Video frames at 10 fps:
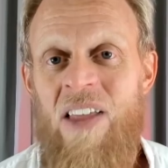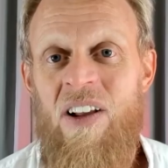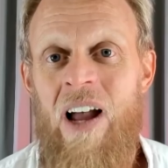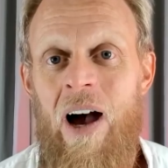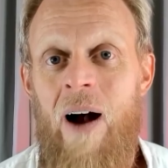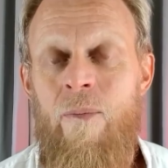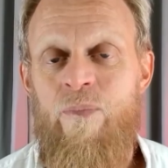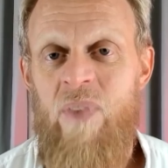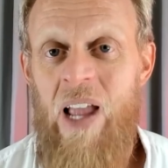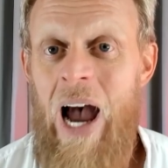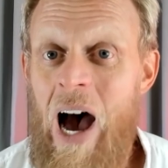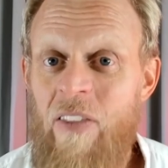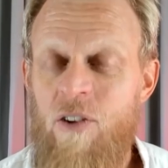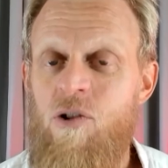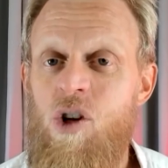other car,
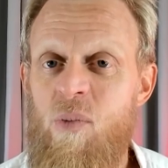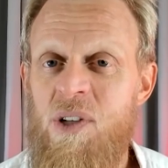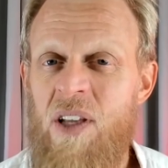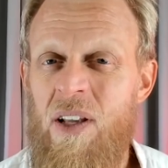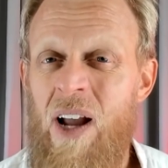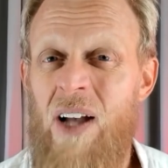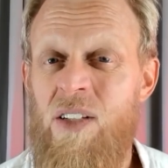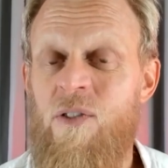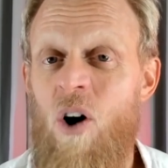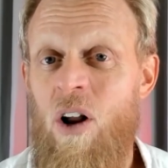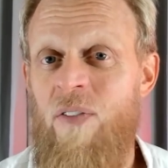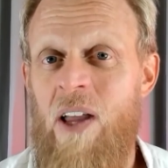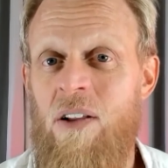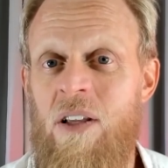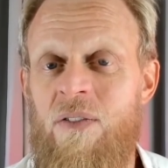other numerous other cars have gone off
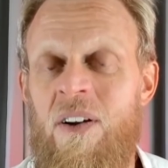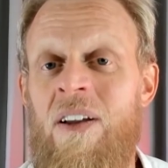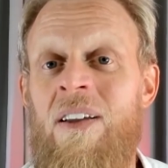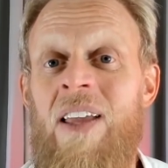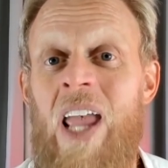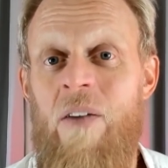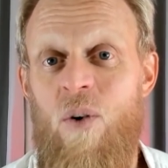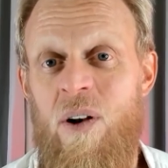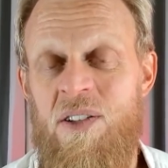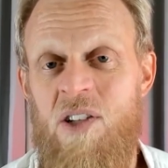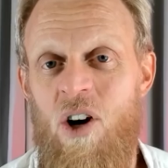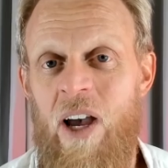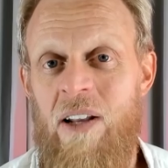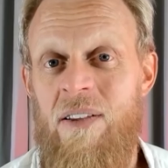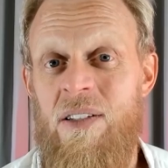that cliff, everyone has
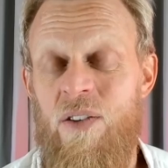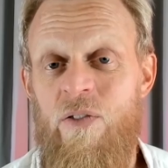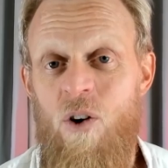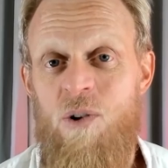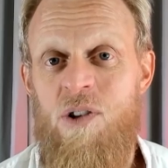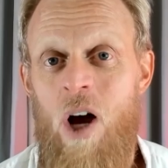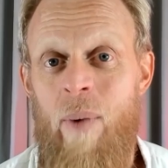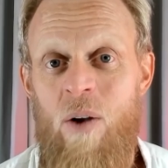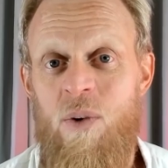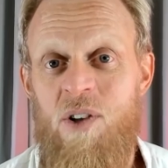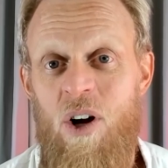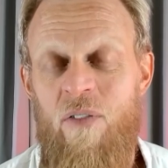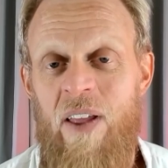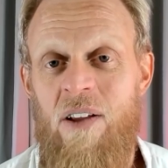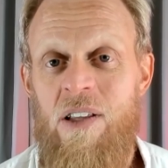died. It's the first time anyone's gone
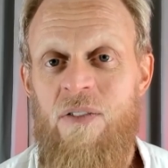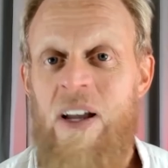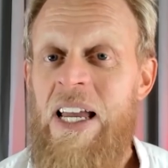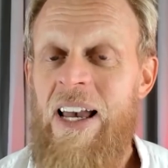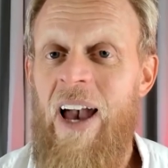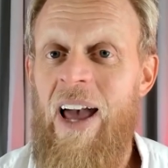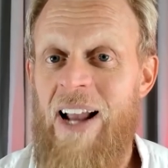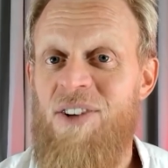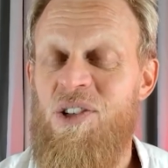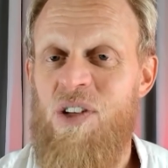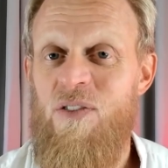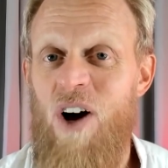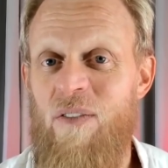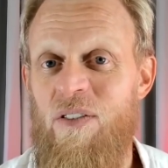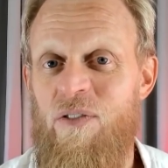off that cliff and actually
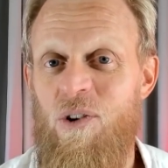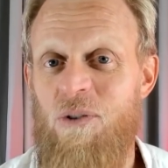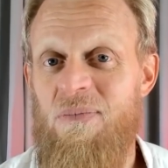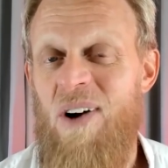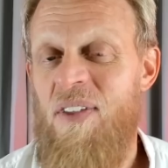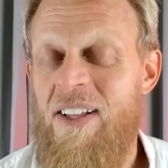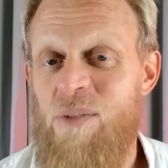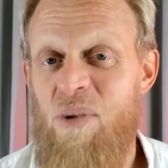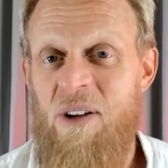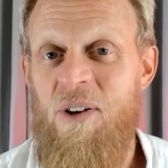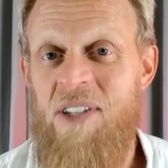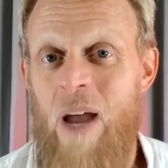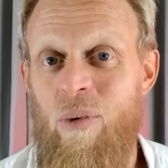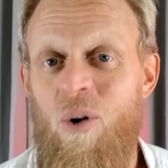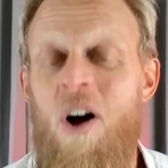survive the fall. I think that's a pretty good
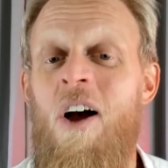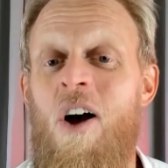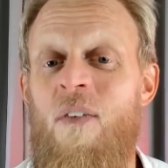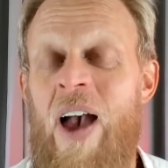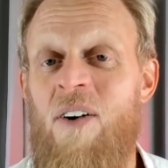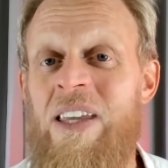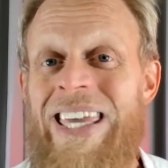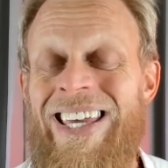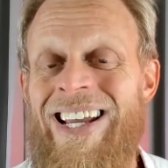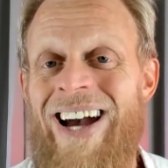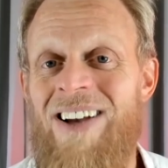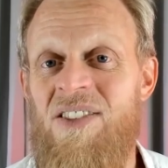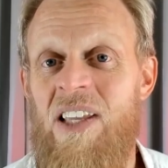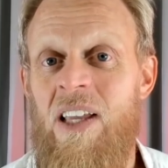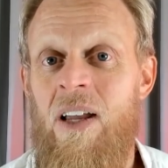example of how
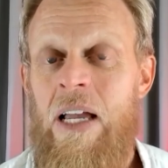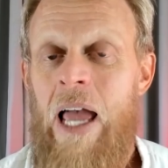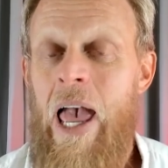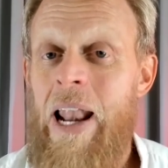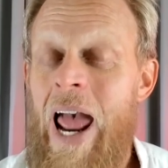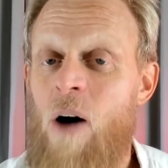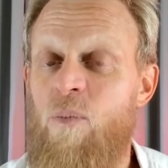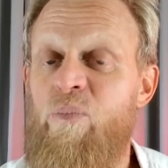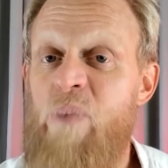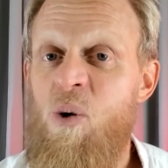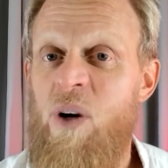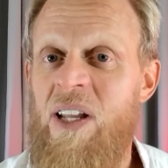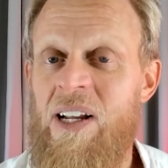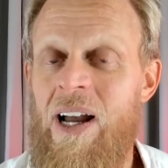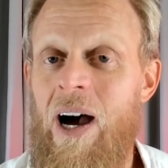gigacasting and how
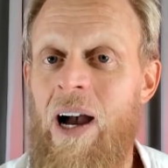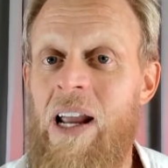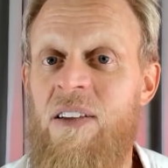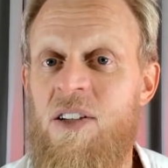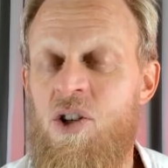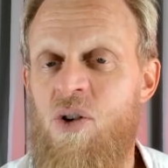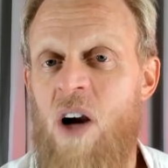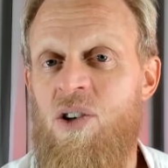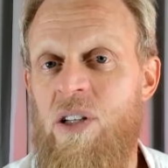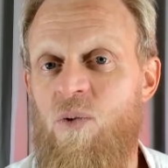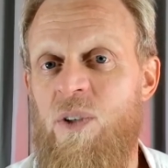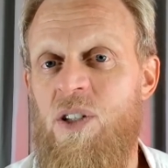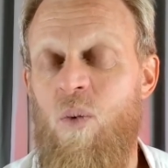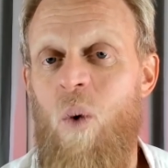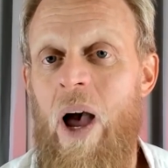building a car in this structurally
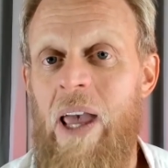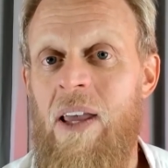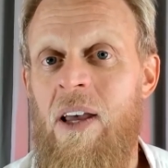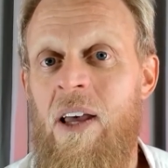rigid way